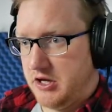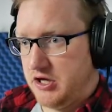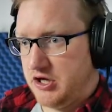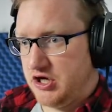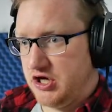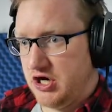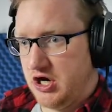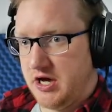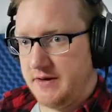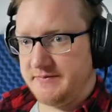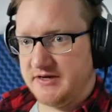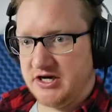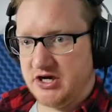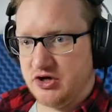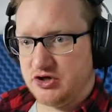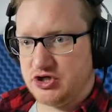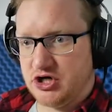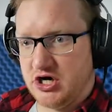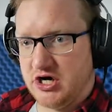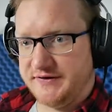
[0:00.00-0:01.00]
You know, I'm gonna go
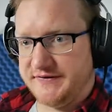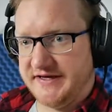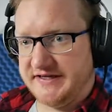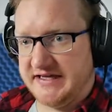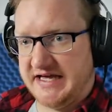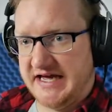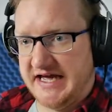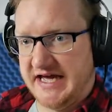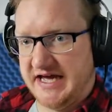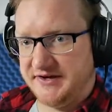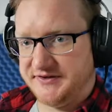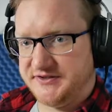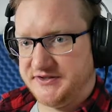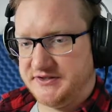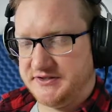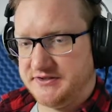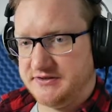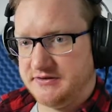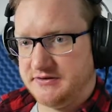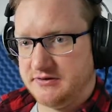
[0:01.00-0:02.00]
turn on that lighthouse.